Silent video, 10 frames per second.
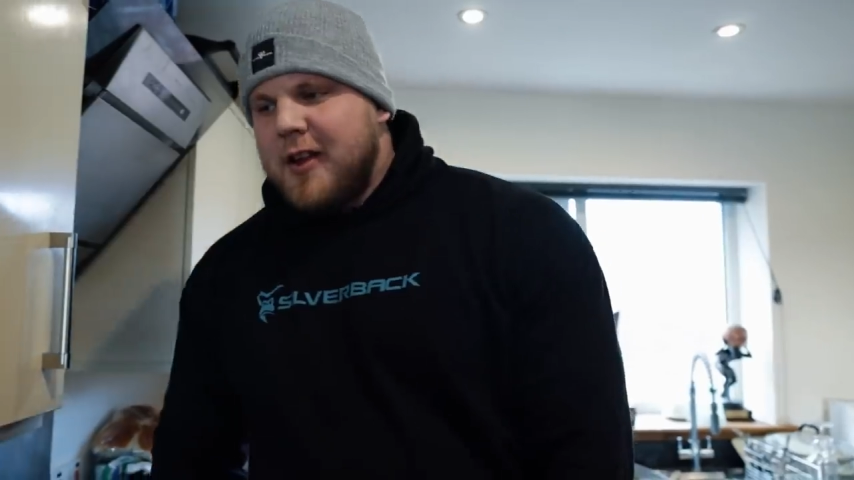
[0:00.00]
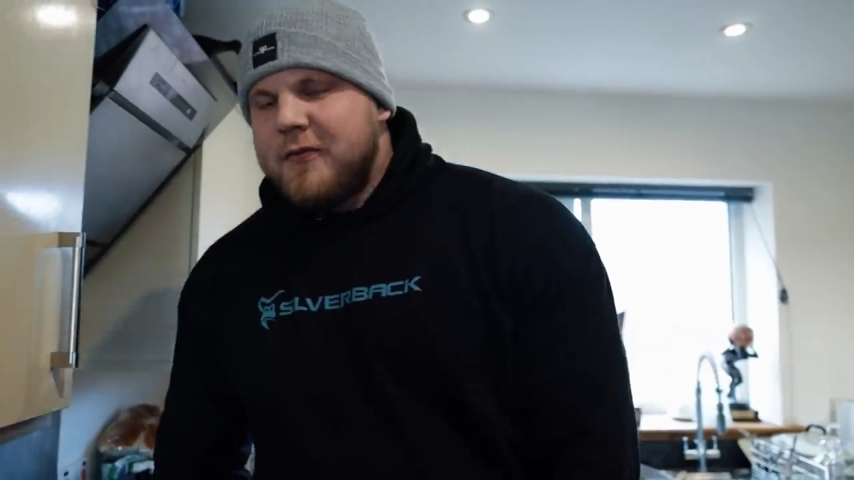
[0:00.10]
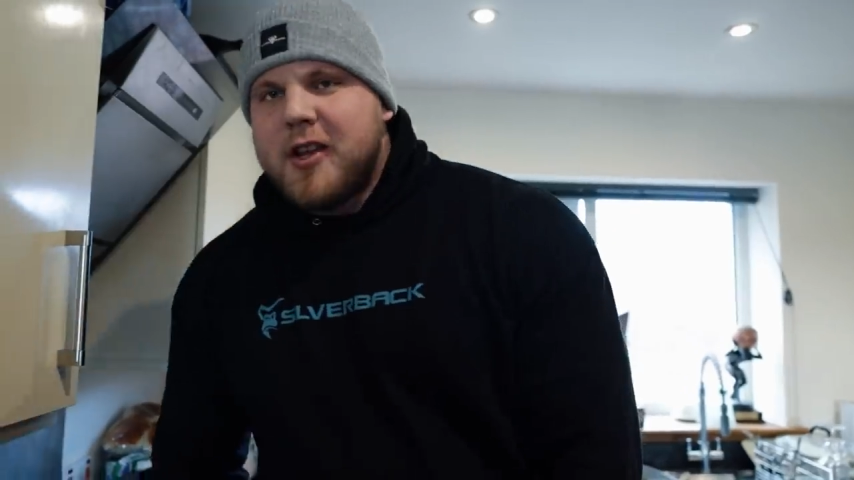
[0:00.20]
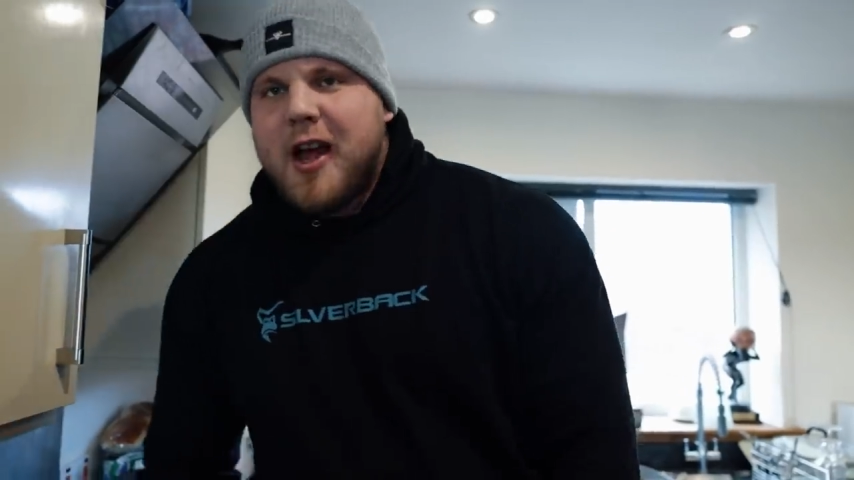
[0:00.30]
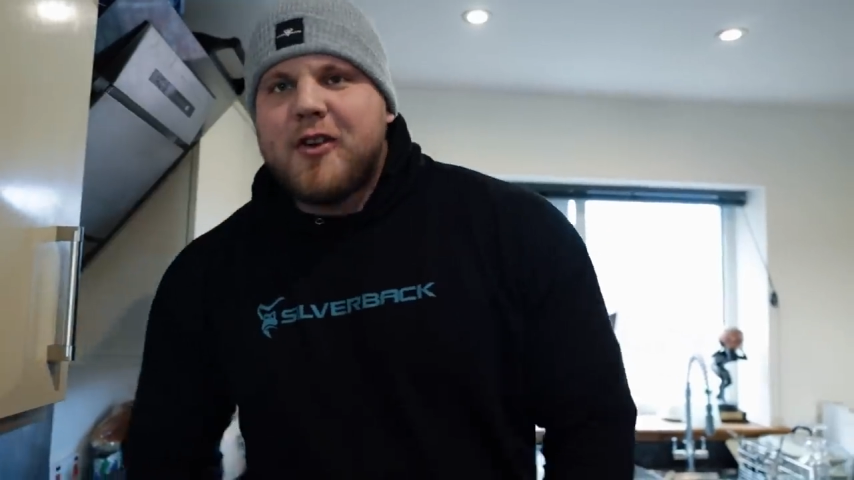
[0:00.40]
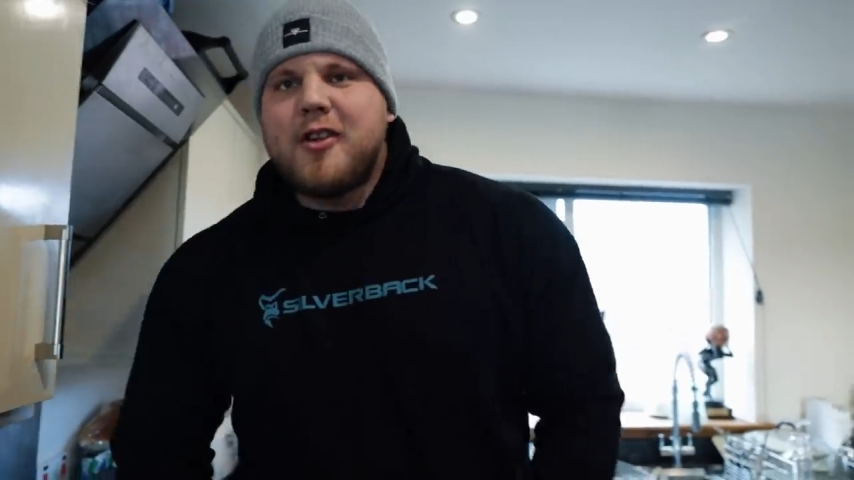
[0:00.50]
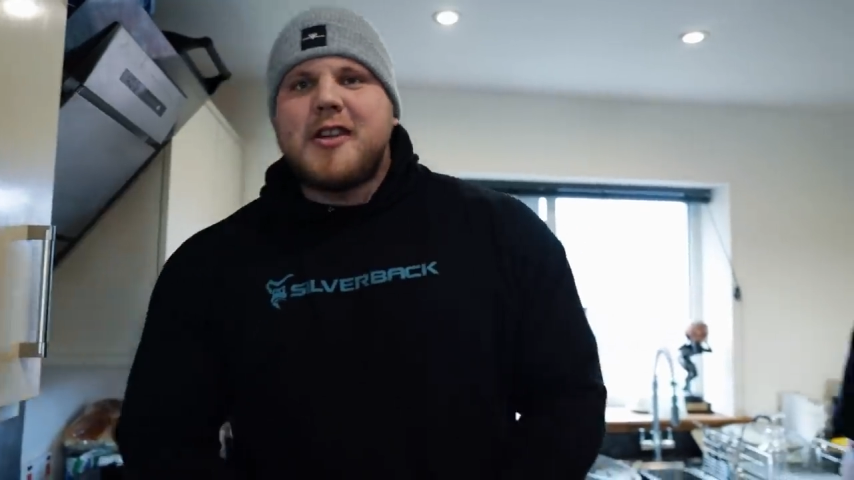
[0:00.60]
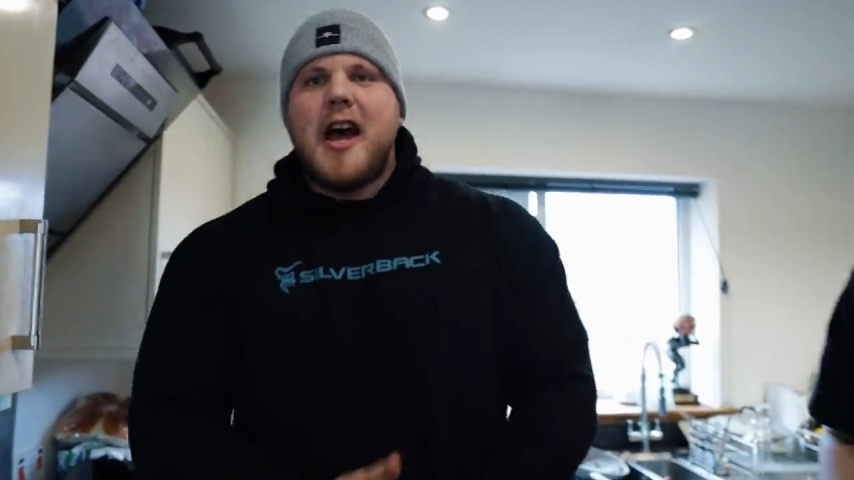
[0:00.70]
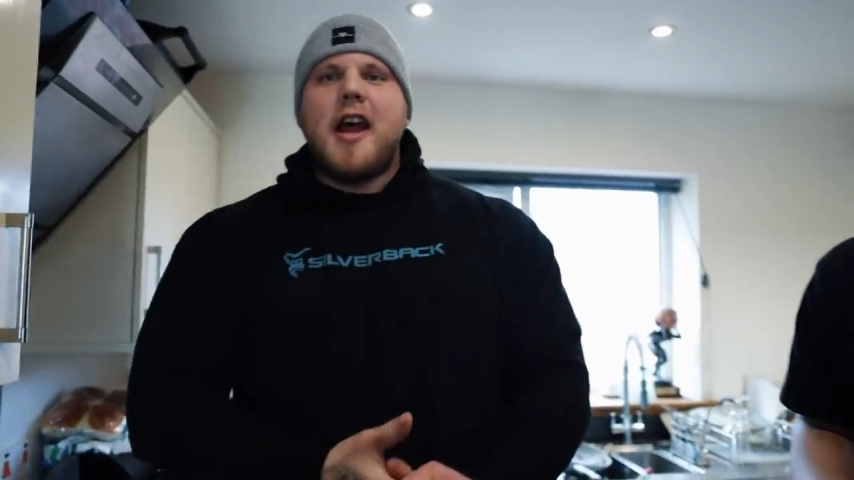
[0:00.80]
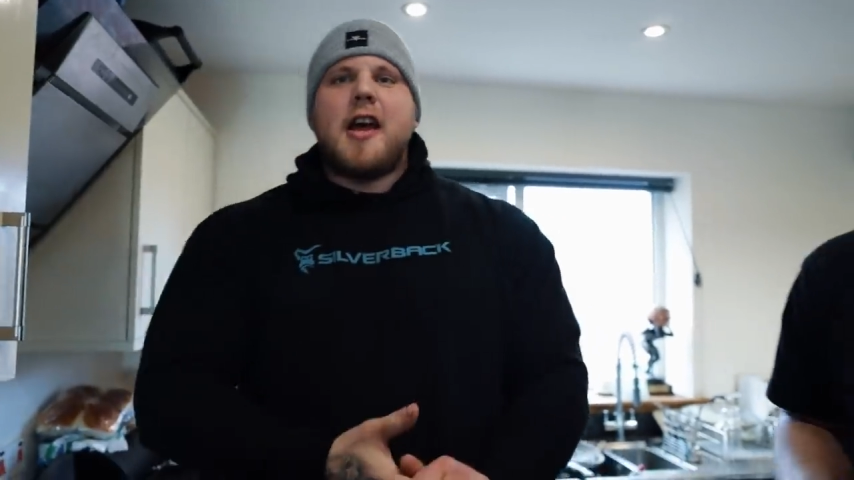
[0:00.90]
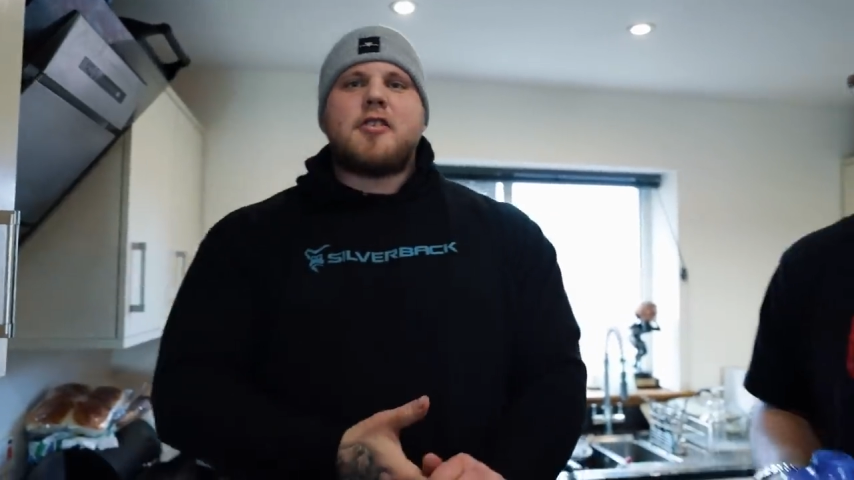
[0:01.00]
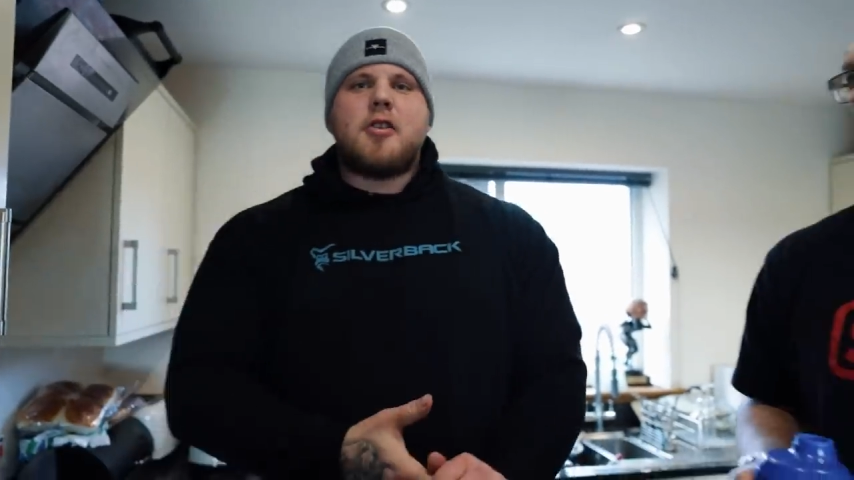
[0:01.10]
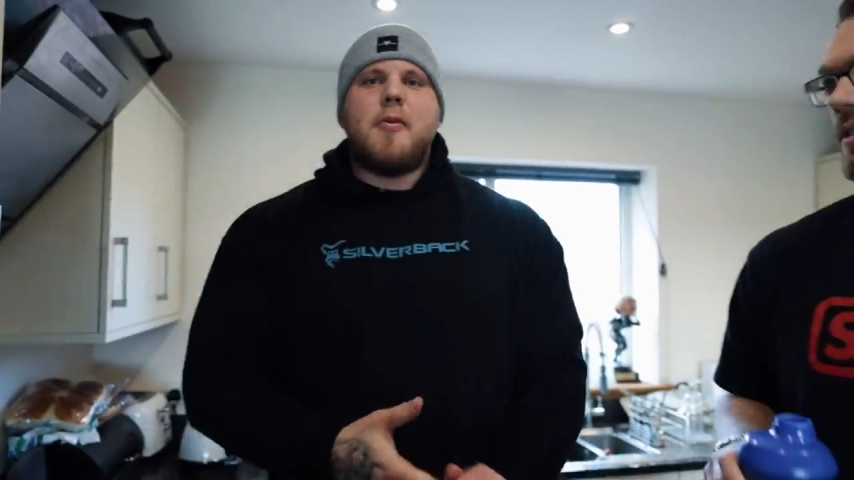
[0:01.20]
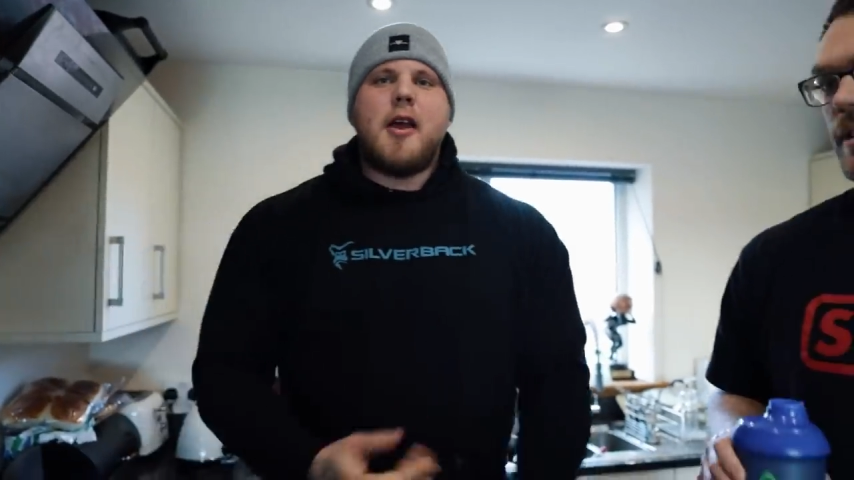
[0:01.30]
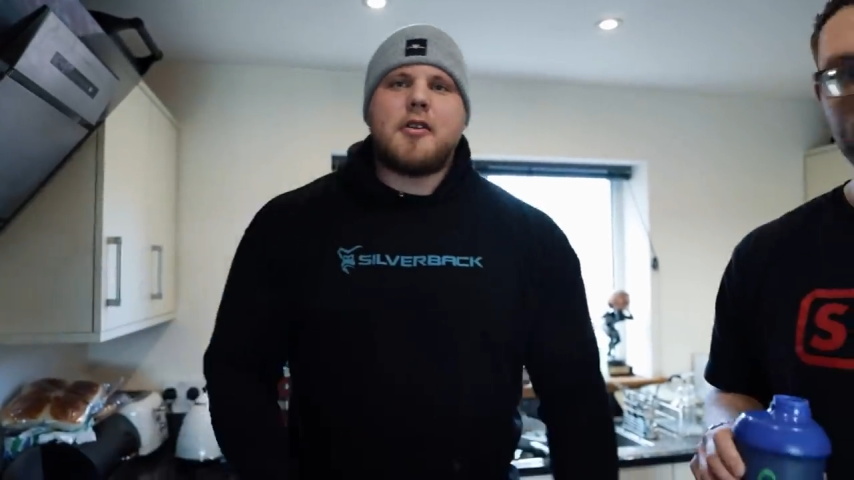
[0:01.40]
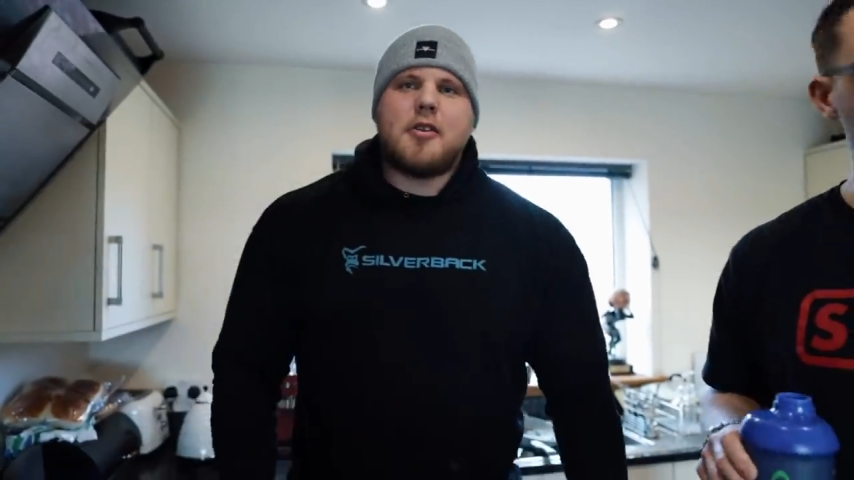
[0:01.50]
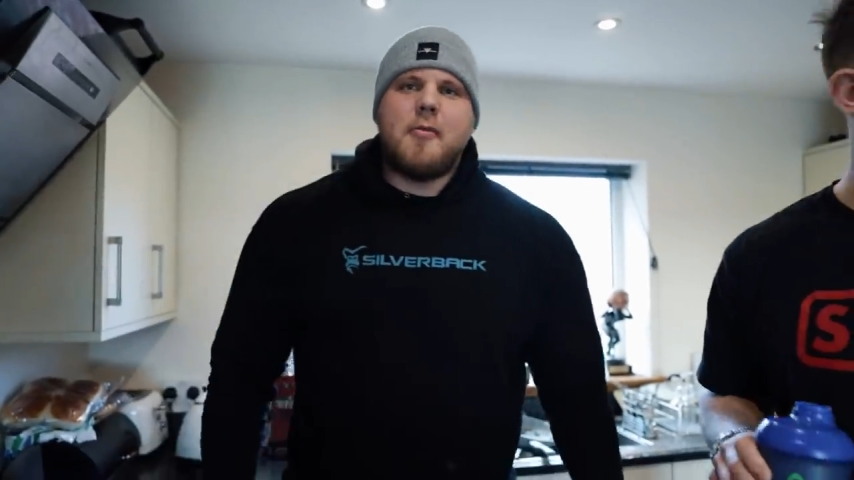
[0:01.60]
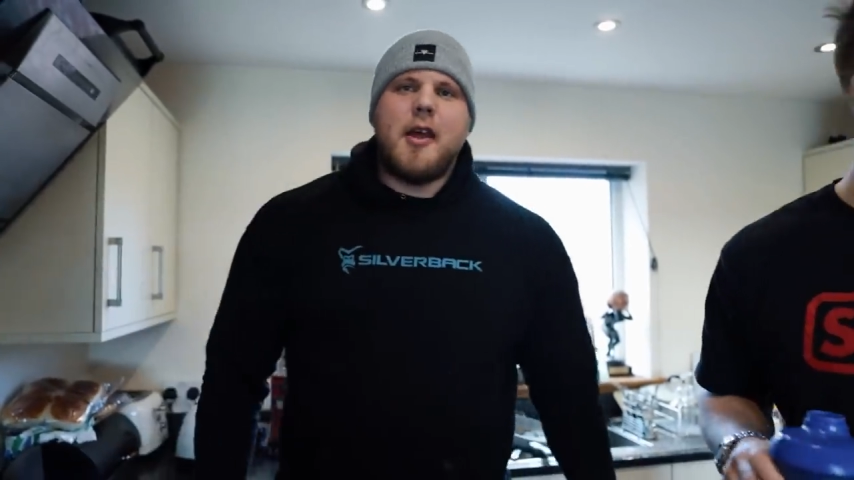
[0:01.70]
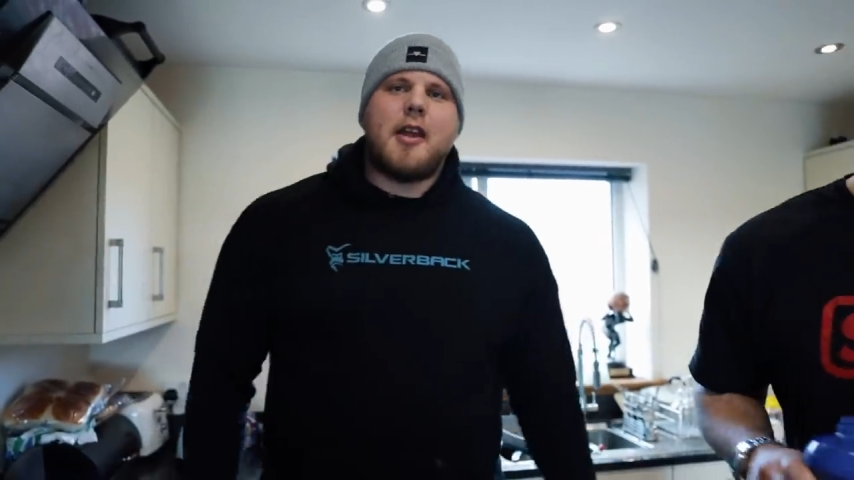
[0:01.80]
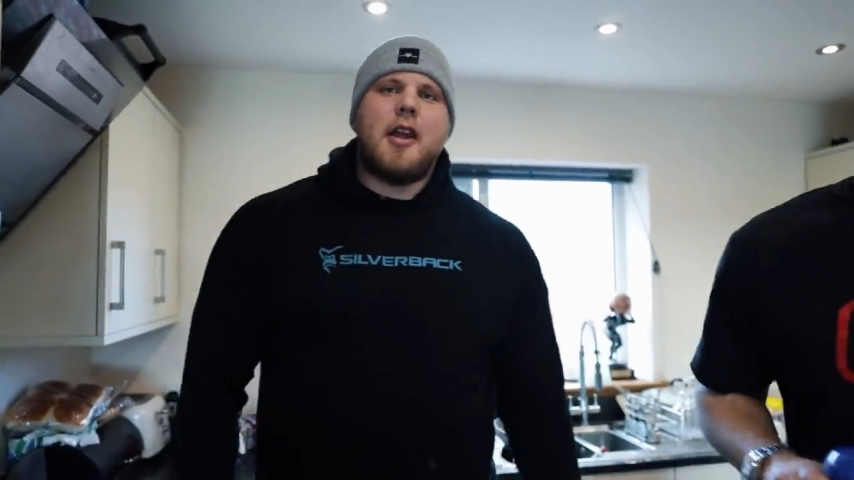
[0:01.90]
force it. I've got 10 eggs to make, so I'm
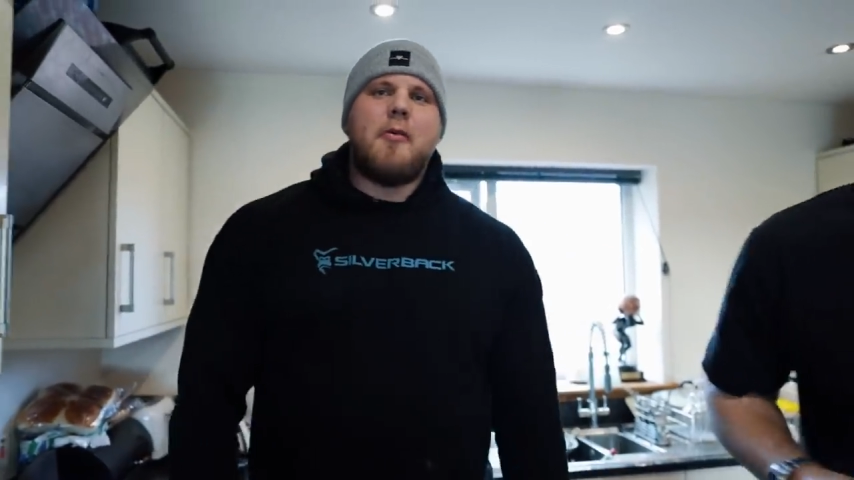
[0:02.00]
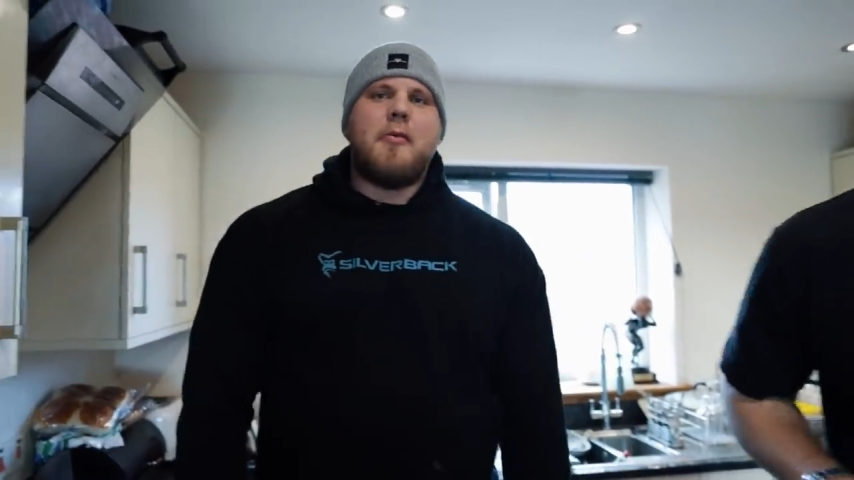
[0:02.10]
making them.